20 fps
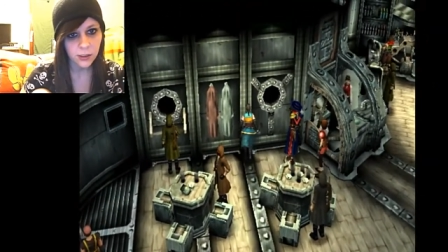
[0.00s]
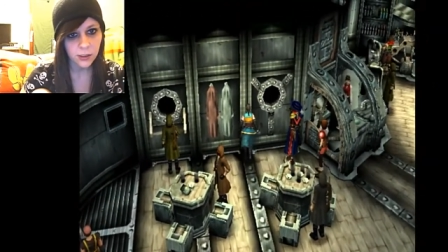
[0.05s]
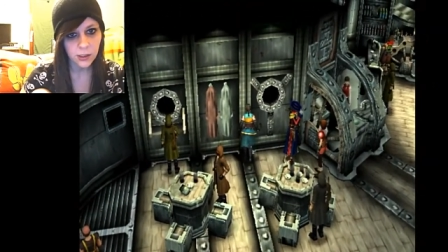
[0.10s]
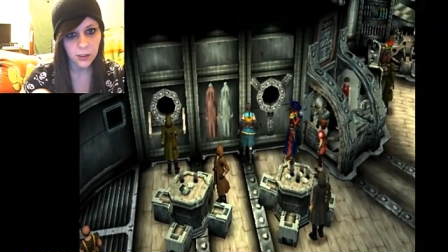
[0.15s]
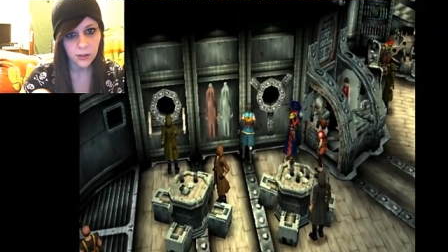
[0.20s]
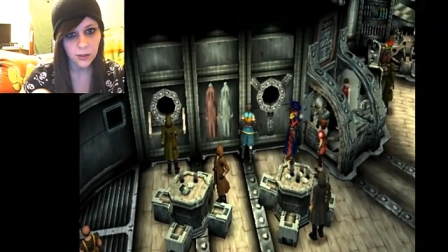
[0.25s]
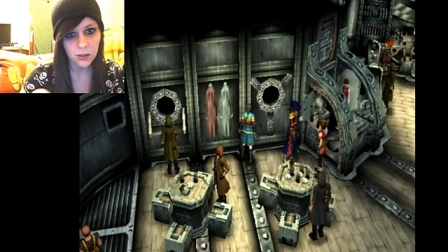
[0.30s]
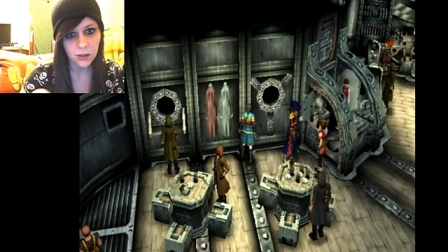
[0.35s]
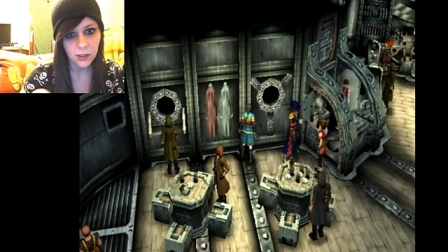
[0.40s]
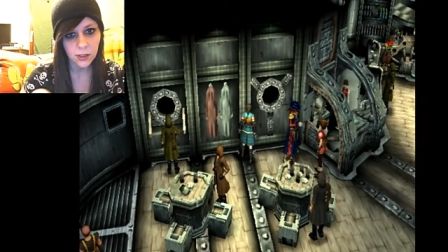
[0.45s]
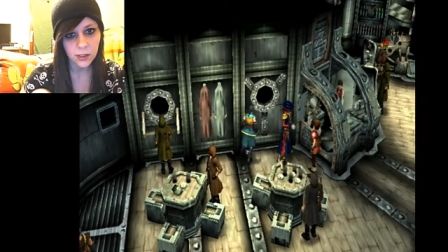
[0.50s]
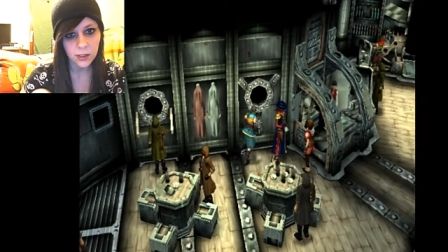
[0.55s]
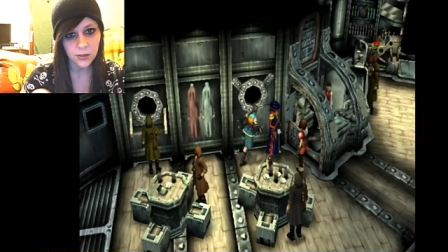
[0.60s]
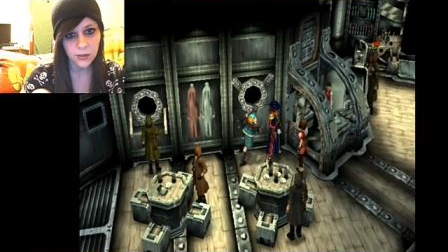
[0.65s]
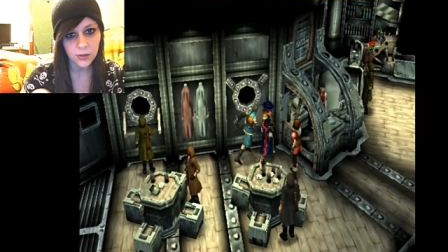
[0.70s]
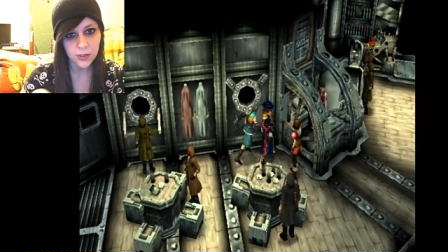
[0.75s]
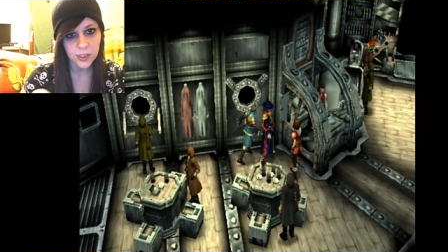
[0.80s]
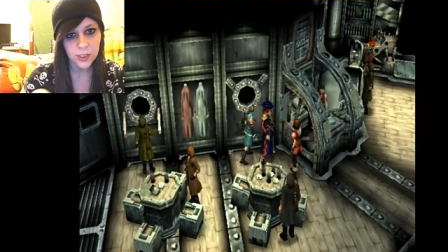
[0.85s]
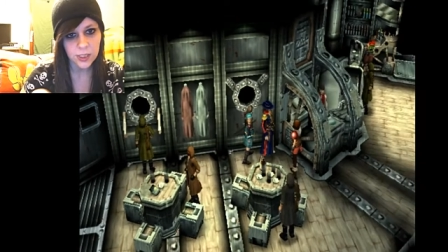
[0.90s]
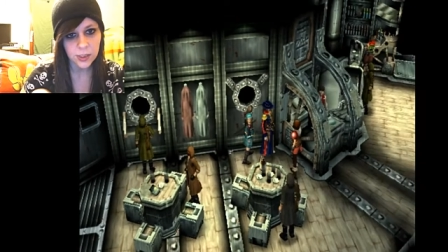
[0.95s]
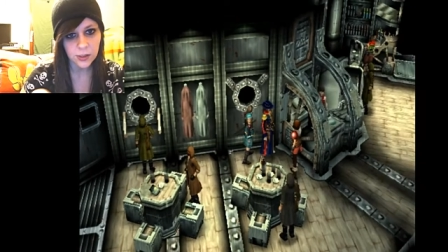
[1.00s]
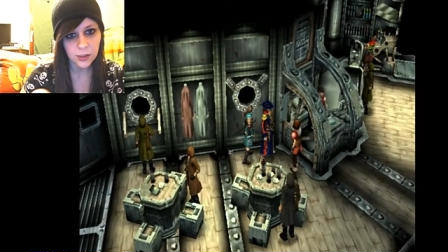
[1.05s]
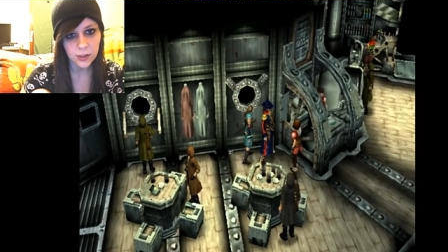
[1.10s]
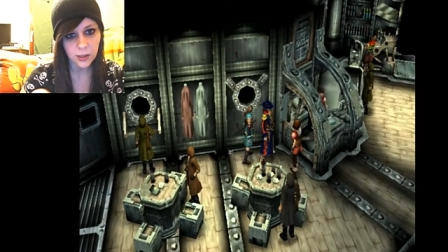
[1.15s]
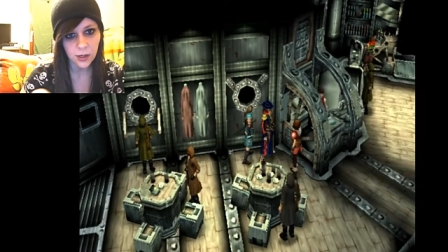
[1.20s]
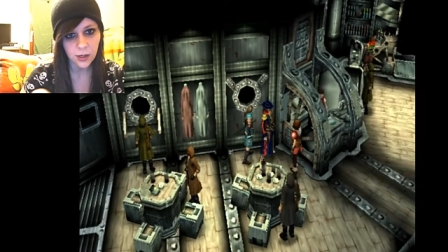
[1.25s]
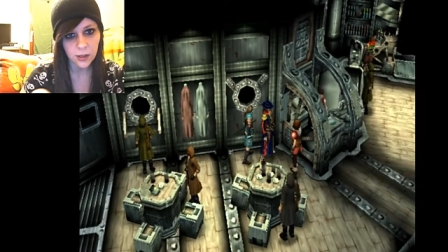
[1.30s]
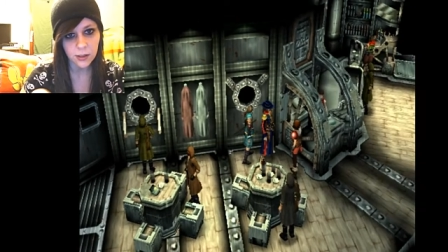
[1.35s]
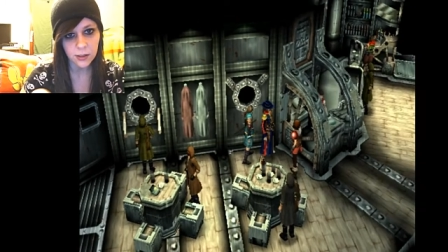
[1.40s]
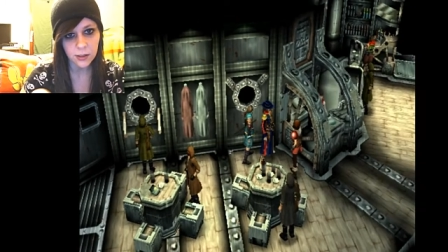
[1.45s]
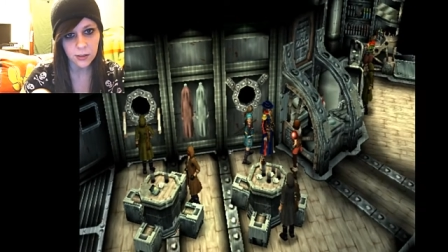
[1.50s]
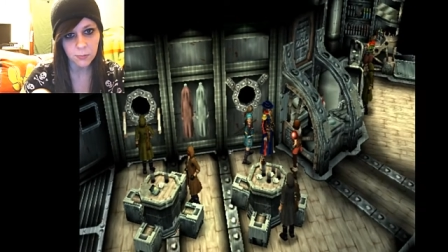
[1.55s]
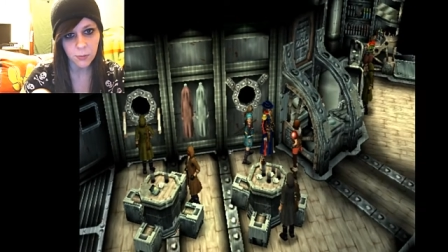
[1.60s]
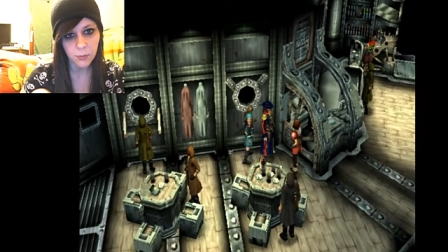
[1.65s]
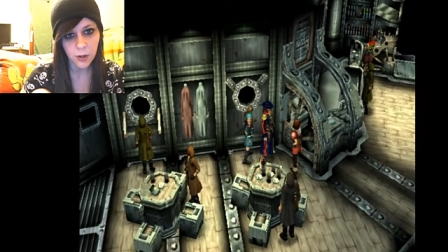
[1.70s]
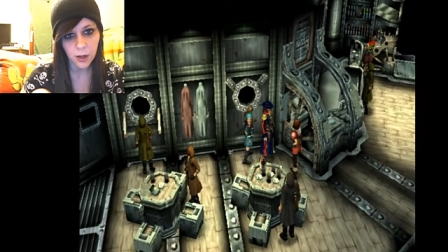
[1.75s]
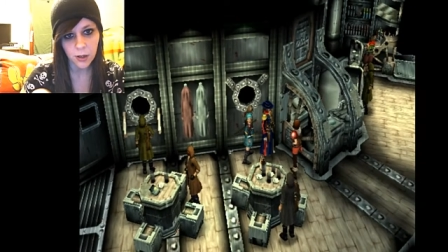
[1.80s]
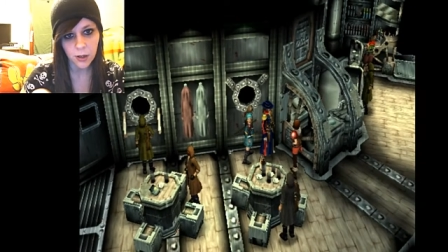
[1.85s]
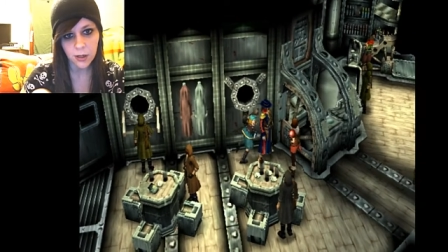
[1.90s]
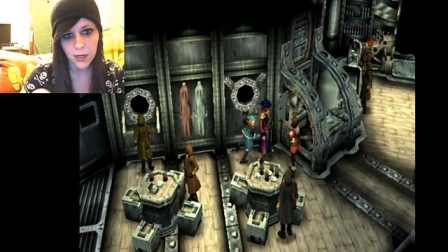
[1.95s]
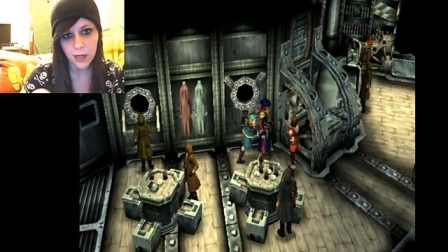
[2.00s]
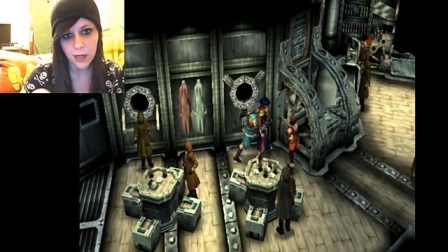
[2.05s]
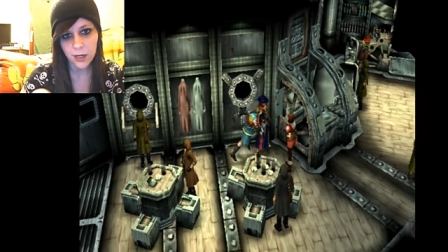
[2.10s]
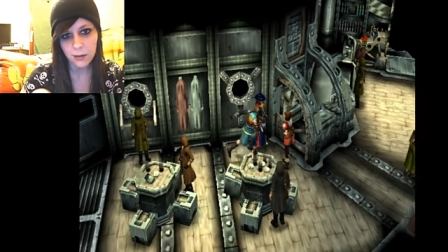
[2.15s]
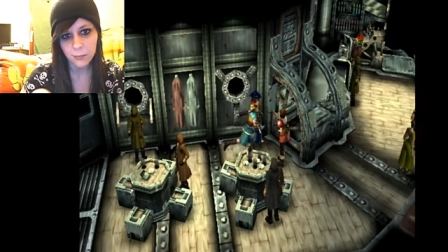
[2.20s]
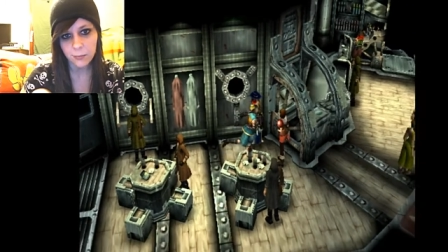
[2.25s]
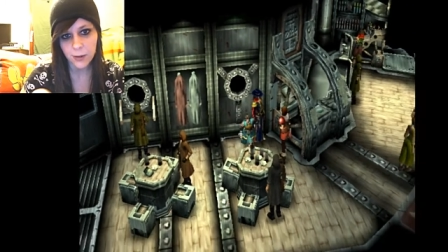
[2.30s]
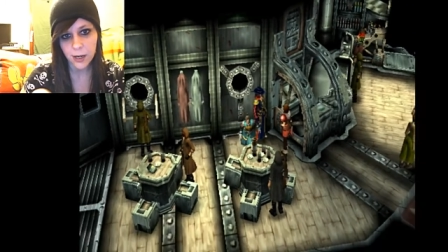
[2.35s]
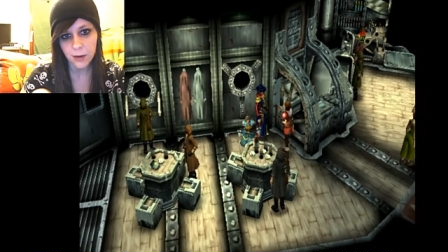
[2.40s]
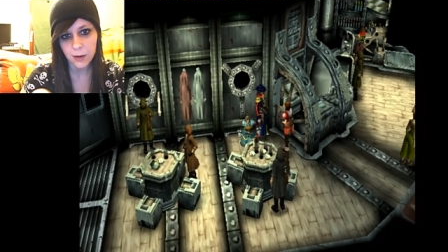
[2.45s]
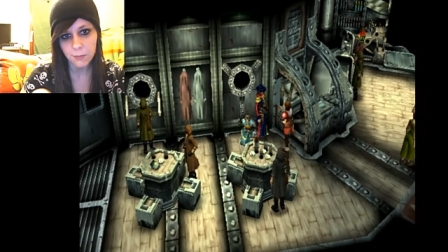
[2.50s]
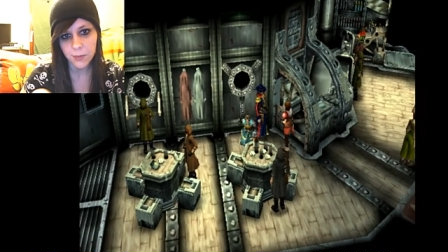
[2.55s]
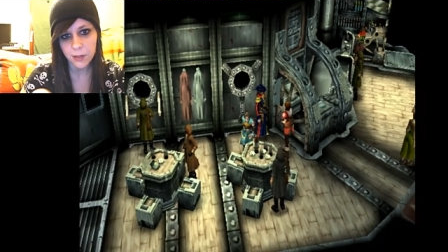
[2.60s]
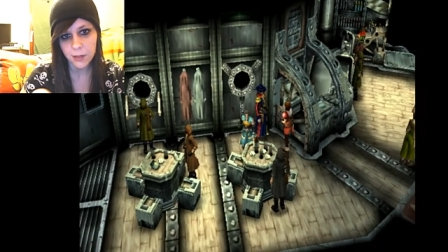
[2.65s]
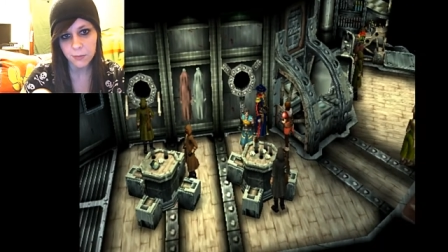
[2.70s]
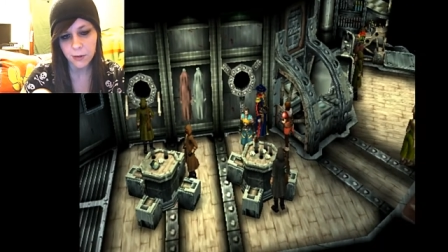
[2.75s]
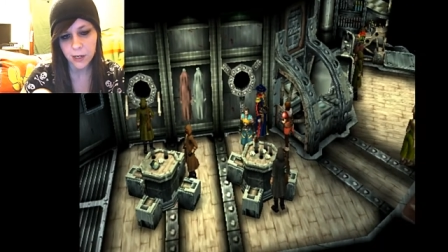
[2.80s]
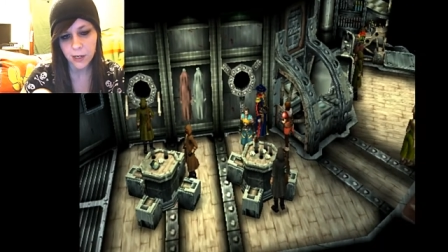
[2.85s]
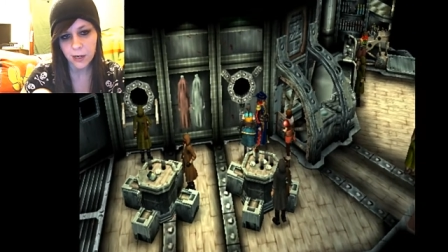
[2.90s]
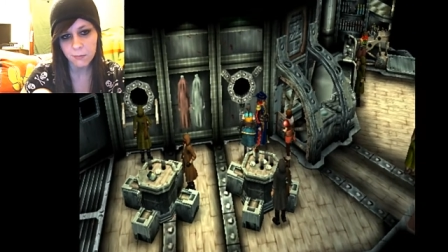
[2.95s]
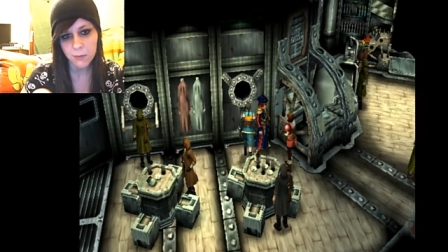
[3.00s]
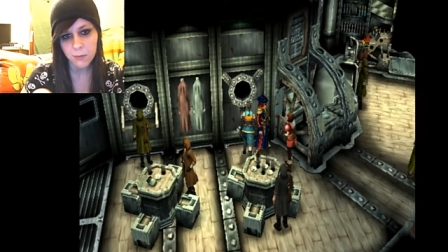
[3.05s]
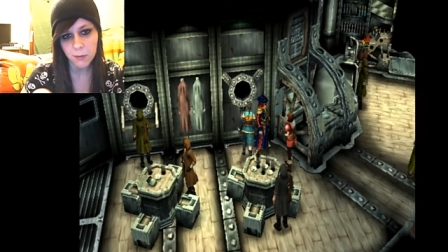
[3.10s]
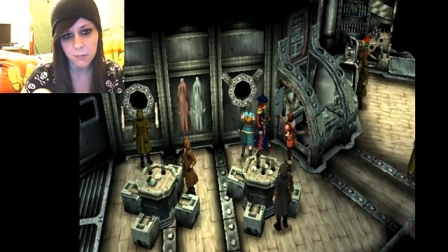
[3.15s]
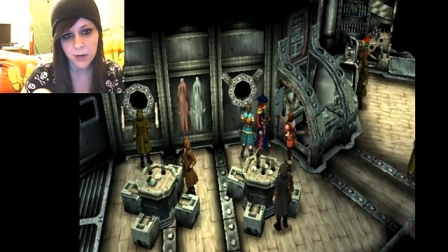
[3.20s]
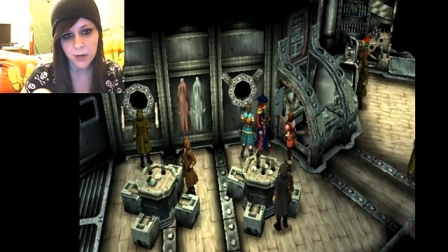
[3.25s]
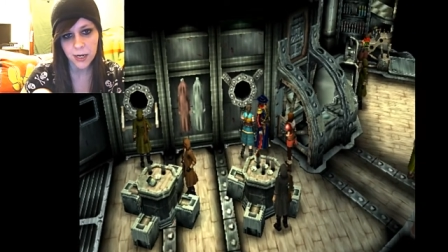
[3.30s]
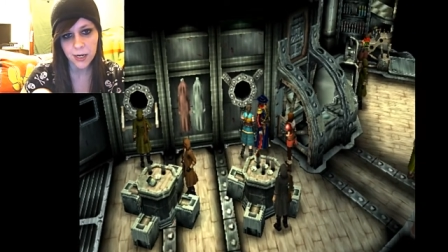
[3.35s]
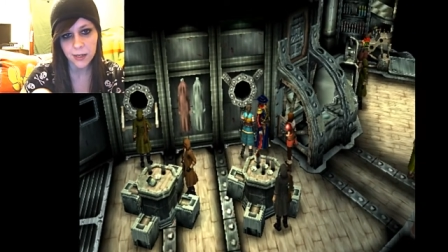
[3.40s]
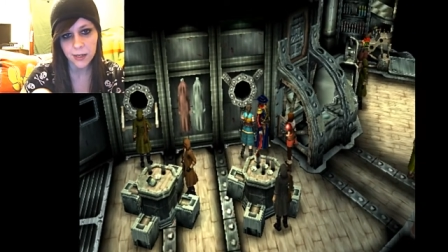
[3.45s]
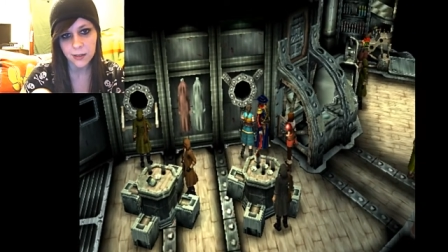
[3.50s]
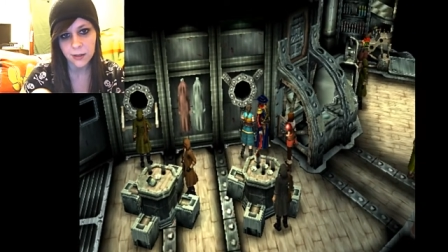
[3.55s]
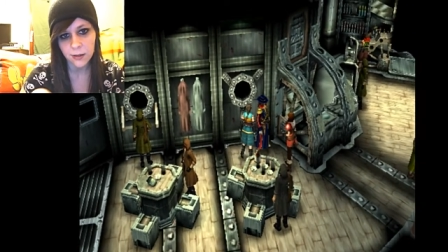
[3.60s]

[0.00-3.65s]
You look like you're still talking to Paulette about me behind my back.